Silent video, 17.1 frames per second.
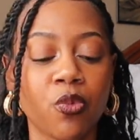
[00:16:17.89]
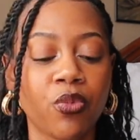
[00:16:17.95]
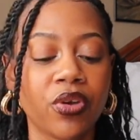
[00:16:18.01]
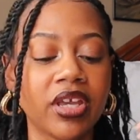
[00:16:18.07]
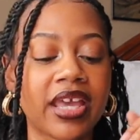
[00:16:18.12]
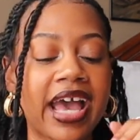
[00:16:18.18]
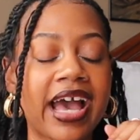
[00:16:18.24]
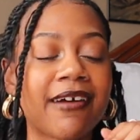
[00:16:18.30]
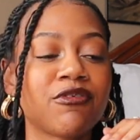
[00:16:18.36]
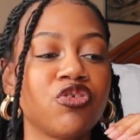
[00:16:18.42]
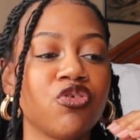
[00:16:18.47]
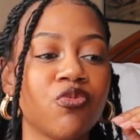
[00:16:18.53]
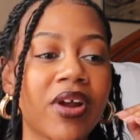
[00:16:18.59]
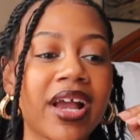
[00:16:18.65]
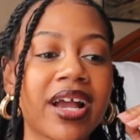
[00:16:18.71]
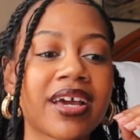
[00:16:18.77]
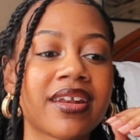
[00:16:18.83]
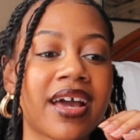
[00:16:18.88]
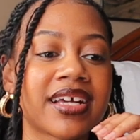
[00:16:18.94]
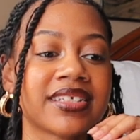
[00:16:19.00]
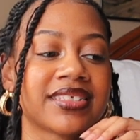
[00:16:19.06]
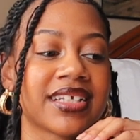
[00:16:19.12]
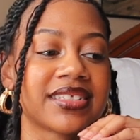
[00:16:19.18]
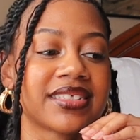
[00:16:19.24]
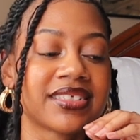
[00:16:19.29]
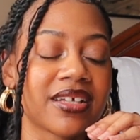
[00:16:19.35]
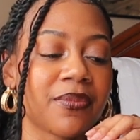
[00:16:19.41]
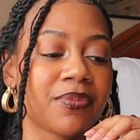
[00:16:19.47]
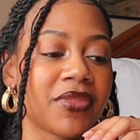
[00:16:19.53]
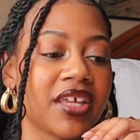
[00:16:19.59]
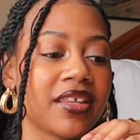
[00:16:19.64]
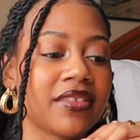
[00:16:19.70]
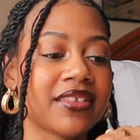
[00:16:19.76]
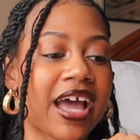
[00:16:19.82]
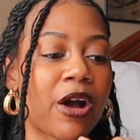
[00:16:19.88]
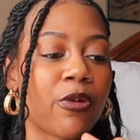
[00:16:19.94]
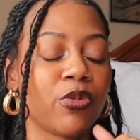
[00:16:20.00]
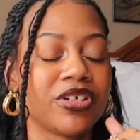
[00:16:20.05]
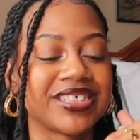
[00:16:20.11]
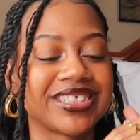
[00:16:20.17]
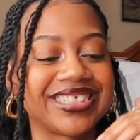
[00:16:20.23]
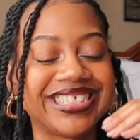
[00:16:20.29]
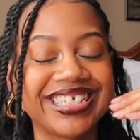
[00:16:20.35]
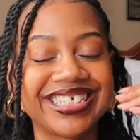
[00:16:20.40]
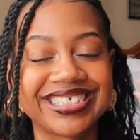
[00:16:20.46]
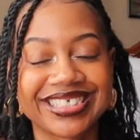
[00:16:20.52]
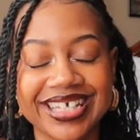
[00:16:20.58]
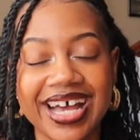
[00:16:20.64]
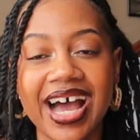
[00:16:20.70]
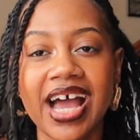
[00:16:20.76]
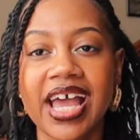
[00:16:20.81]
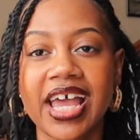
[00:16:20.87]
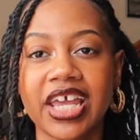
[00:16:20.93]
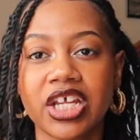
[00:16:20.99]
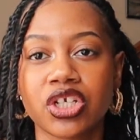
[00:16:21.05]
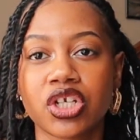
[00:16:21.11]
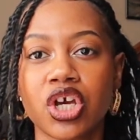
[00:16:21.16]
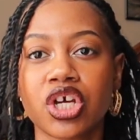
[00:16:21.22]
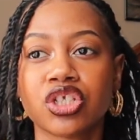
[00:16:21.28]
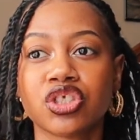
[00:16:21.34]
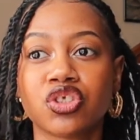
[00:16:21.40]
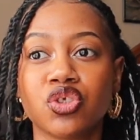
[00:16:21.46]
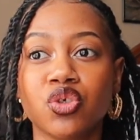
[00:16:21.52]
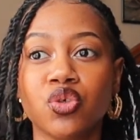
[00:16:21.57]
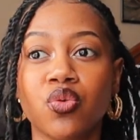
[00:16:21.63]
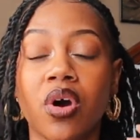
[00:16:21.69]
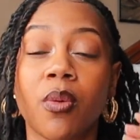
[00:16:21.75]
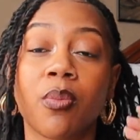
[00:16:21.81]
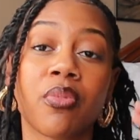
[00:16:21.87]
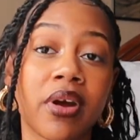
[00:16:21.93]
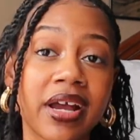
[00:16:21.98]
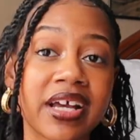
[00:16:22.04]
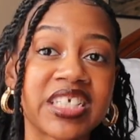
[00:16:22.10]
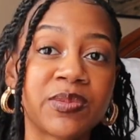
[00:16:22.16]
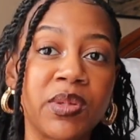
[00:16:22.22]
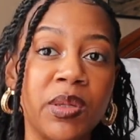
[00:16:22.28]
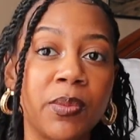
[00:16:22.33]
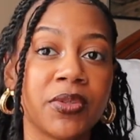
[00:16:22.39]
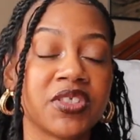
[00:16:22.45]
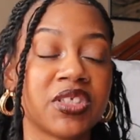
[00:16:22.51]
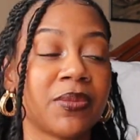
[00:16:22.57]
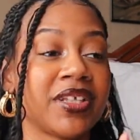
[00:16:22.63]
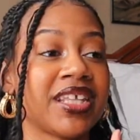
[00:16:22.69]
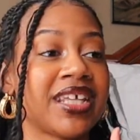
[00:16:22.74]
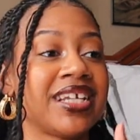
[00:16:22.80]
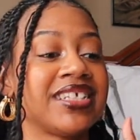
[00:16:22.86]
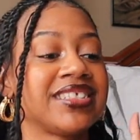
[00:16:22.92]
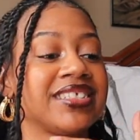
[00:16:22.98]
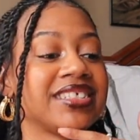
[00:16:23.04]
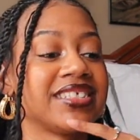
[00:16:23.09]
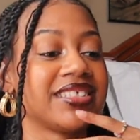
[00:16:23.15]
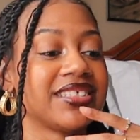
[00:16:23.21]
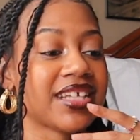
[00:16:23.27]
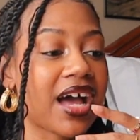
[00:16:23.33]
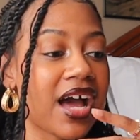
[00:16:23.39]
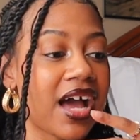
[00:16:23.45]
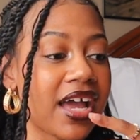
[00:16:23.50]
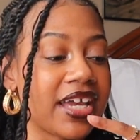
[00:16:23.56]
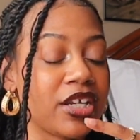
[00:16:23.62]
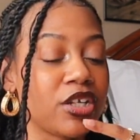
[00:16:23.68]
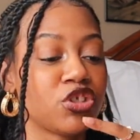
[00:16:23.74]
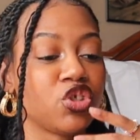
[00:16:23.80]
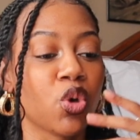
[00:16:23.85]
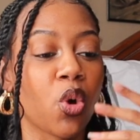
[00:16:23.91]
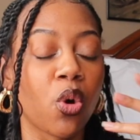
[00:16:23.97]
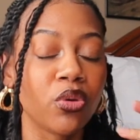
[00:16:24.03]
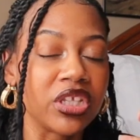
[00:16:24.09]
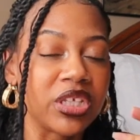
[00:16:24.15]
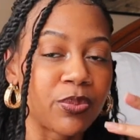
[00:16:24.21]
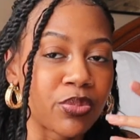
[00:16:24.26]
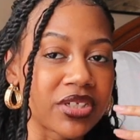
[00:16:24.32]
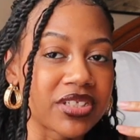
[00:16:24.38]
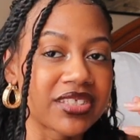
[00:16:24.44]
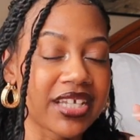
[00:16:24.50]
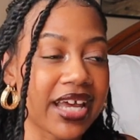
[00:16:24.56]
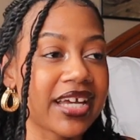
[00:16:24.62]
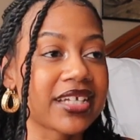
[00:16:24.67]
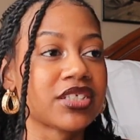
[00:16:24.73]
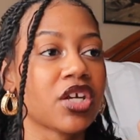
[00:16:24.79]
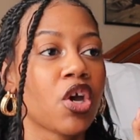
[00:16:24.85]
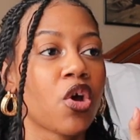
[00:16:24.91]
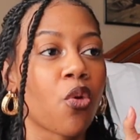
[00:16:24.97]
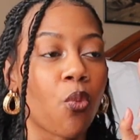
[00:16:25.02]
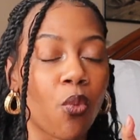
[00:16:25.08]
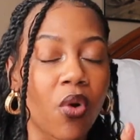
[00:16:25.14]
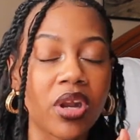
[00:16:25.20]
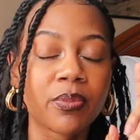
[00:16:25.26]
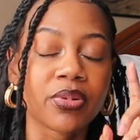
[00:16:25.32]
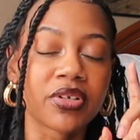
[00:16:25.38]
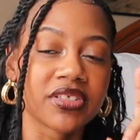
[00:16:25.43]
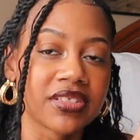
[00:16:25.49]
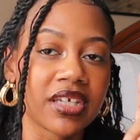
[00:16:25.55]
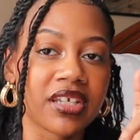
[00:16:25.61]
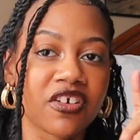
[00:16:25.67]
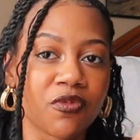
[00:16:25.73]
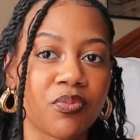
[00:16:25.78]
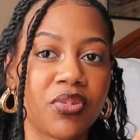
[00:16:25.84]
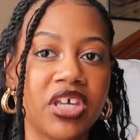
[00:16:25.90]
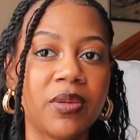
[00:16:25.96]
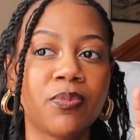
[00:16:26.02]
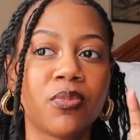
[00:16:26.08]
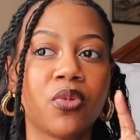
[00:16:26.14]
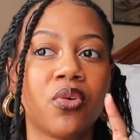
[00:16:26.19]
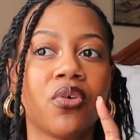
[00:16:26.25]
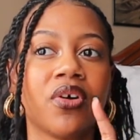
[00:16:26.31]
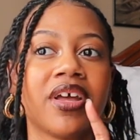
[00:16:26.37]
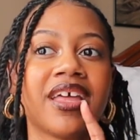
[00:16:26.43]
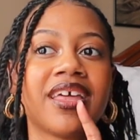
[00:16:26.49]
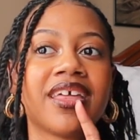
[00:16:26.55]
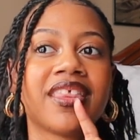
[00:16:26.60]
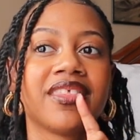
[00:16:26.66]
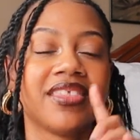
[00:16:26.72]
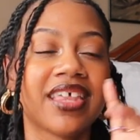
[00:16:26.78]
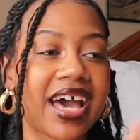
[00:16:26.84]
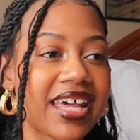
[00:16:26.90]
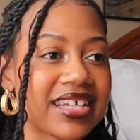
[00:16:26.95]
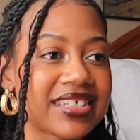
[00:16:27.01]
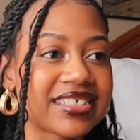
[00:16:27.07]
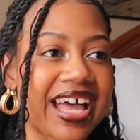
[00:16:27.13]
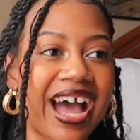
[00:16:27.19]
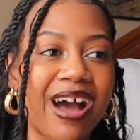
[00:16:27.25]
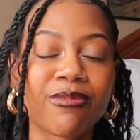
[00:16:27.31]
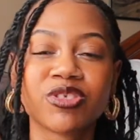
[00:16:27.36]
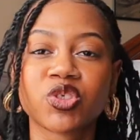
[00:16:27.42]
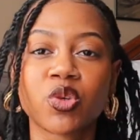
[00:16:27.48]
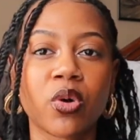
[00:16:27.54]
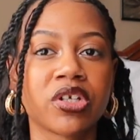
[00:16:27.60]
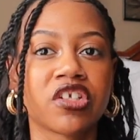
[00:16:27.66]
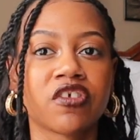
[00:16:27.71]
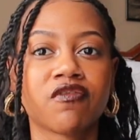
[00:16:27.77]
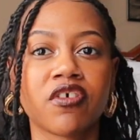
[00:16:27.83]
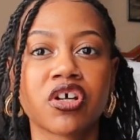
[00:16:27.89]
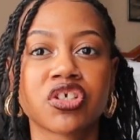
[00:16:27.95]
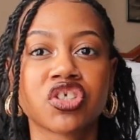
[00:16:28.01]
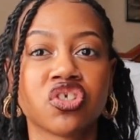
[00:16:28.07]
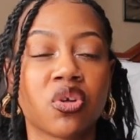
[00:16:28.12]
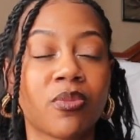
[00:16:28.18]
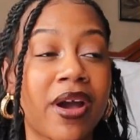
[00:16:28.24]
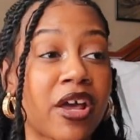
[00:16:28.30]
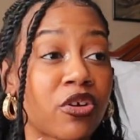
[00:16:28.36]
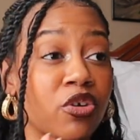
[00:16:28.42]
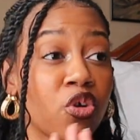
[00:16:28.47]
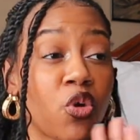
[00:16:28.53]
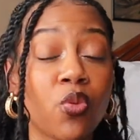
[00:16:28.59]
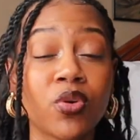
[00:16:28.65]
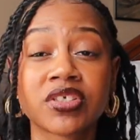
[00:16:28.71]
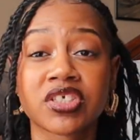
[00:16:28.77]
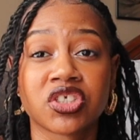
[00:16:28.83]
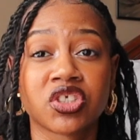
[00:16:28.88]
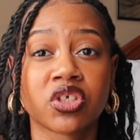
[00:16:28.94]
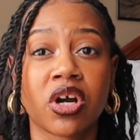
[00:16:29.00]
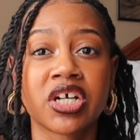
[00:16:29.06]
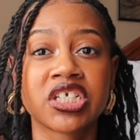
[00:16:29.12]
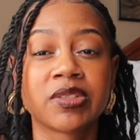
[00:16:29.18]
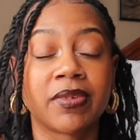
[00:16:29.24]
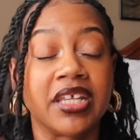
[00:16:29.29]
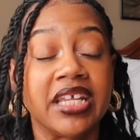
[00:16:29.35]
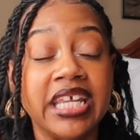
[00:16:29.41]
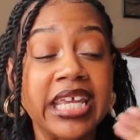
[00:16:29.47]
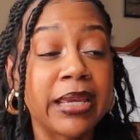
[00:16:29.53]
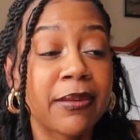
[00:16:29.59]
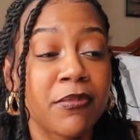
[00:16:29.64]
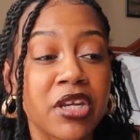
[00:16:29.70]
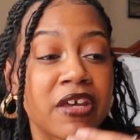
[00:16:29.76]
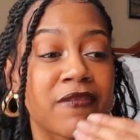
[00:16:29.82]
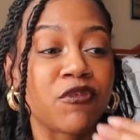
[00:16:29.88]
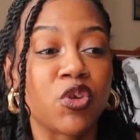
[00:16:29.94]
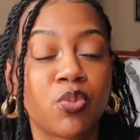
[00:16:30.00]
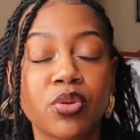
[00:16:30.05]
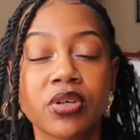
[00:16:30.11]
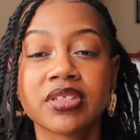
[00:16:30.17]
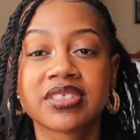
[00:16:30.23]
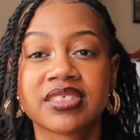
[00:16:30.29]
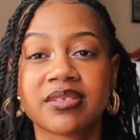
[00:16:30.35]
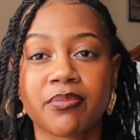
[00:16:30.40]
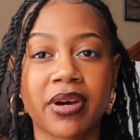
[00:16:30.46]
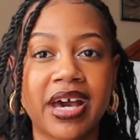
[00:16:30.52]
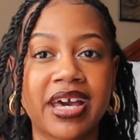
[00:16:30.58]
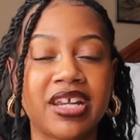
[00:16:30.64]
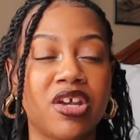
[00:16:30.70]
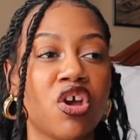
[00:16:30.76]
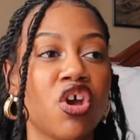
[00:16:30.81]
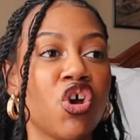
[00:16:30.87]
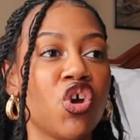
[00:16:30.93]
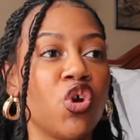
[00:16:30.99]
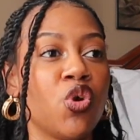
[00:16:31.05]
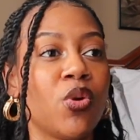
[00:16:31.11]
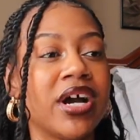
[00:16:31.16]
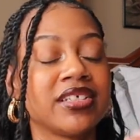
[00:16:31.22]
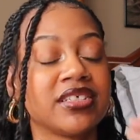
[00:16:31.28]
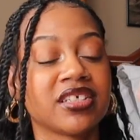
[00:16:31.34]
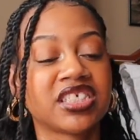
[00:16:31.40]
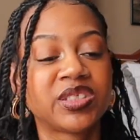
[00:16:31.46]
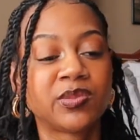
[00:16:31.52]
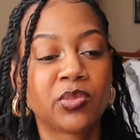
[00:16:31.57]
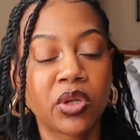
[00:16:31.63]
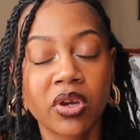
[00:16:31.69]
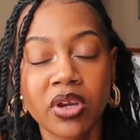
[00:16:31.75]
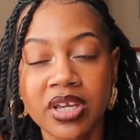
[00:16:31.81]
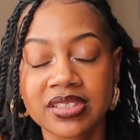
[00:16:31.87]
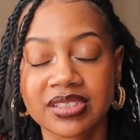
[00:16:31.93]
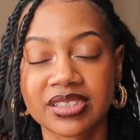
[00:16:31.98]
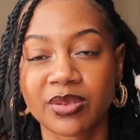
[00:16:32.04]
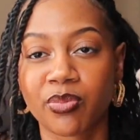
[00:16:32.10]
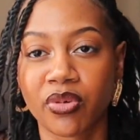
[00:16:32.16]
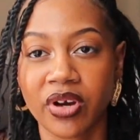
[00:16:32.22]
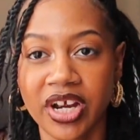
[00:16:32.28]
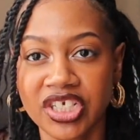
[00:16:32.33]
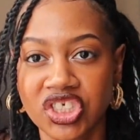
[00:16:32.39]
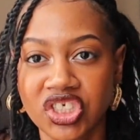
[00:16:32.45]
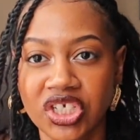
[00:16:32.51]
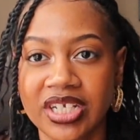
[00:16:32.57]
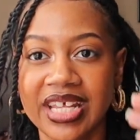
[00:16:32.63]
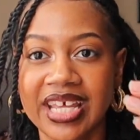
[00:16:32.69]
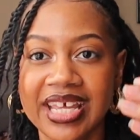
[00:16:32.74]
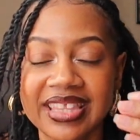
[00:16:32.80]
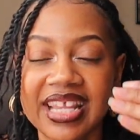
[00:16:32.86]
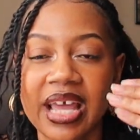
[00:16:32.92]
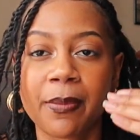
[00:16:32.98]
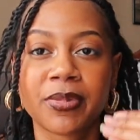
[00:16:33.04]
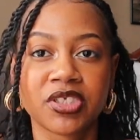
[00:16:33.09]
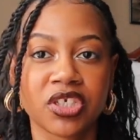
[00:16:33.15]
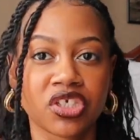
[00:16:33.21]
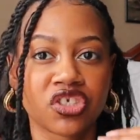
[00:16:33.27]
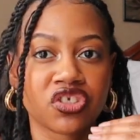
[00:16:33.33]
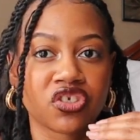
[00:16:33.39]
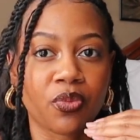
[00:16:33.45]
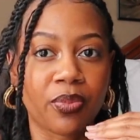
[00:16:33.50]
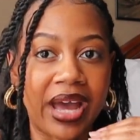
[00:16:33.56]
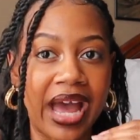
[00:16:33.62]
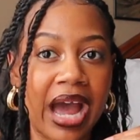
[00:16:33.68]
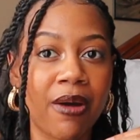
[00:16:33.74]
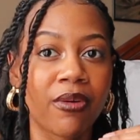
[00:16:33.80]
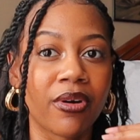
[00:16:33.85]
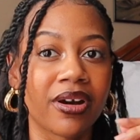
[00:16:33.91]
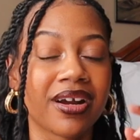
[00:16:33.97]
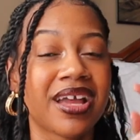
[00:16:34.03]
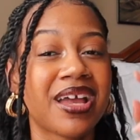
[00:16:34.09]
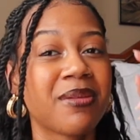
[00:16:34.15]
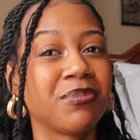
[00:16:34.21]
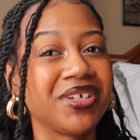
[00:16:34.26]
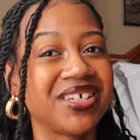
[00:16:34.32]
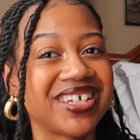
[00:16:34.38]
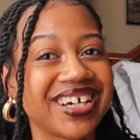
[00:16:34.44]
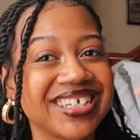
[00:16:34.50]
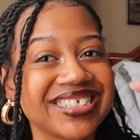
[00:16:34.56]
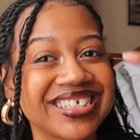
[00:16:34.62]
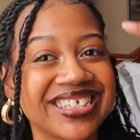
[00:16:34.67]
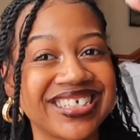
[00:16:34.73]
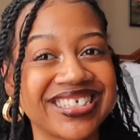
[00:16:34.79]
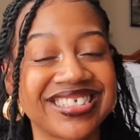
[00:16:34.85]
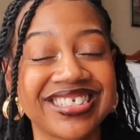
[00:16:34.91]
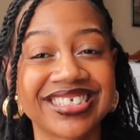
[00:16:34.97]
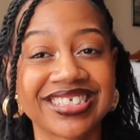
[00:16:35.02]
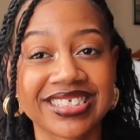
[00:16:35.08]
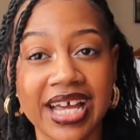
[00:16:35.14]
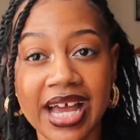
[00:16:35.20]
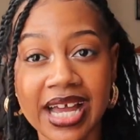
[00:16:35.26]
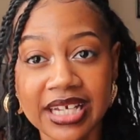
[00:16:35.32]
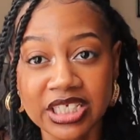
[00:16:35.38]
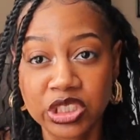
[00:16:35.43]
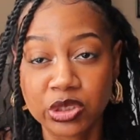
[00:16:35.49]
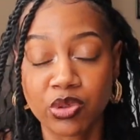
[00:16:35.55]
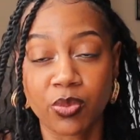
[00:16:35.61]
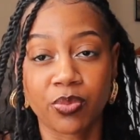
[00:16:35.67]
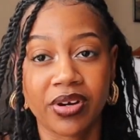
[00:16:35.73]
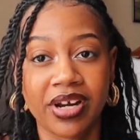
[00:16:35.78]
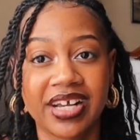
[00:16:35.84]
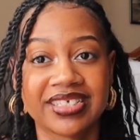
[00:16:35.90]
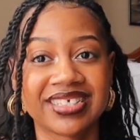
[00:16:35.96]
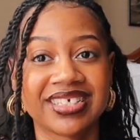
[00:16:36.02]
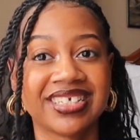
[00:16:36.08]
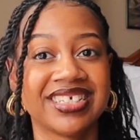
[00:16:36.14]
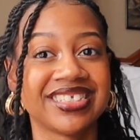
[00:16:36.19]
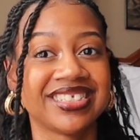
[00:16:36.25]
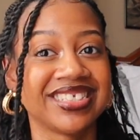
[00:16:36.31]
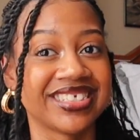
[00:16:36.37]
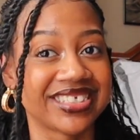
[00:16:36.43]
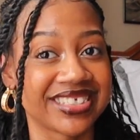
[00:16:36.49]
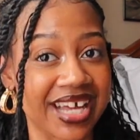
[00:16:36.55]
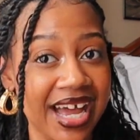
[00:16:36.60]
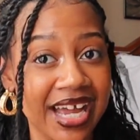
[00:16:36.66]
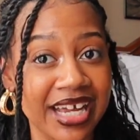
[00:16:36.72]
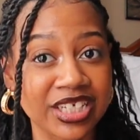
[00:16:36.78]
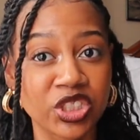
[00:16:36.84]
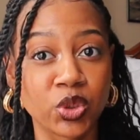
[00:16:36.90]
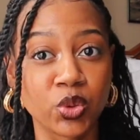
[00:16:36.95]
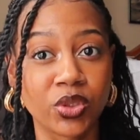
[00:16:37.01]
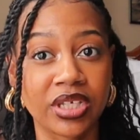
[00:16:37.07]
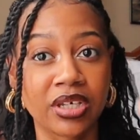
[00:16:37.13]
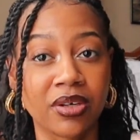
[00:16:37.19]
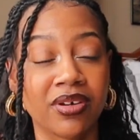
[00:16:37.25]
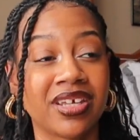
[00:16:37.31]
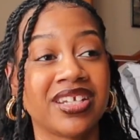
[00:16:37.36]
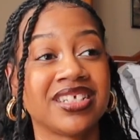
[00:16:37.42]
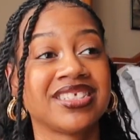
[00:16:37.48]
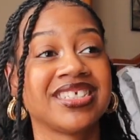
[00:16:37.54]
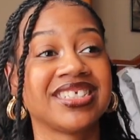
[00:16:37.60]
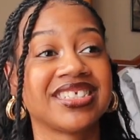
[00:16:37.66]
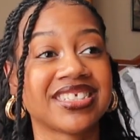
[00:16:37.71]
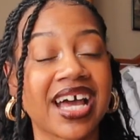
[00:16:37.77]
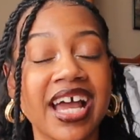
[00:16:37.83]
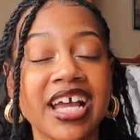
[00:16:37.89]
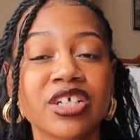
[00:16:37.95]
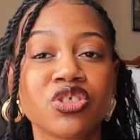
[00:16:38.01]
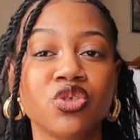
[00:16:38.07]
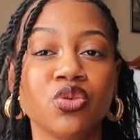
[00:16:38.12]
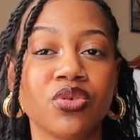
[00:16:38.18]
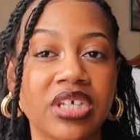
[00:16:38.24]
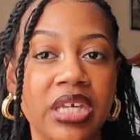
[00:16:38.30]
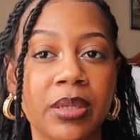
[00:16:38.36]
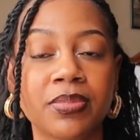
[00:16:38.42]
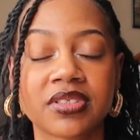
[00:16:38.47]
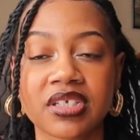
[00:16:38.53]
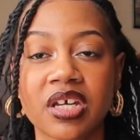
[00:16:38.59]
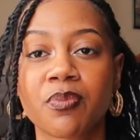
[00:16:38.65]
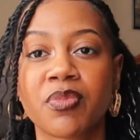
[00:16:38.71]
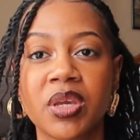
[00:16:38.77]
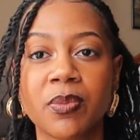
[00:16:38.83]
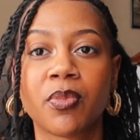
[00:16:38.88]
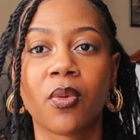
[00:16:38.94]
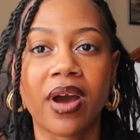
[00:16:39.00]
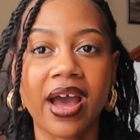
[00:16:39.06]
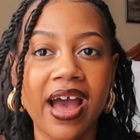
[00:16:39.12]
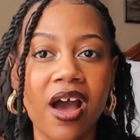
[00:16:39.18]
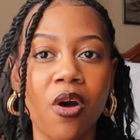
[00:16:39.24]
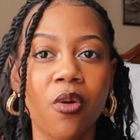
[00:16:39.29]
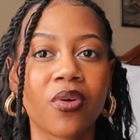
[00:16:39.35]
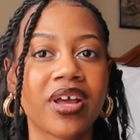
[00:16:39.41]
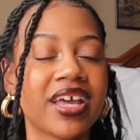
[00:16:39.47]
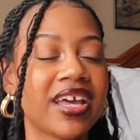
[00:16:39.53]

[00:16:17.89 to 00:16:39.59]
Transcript: We have to recognize that something that was designed to oppress people, something that is designed to only protect 1% of people, that is how it's going to function no matter who is in charge of it. Even if you put somebody who has experienced oppression in that position of power, because it is designed to oppress, it is designed to kill, it is designed to keep some people out,